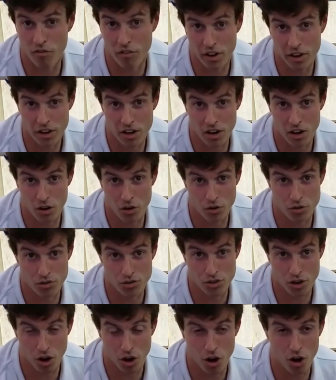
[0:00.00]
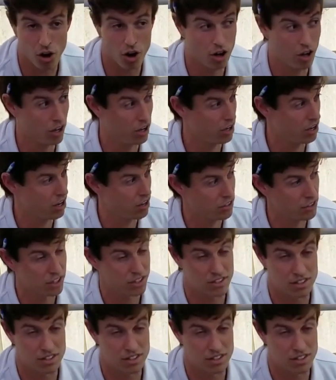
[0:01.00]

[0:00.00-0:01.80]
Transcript: videos on the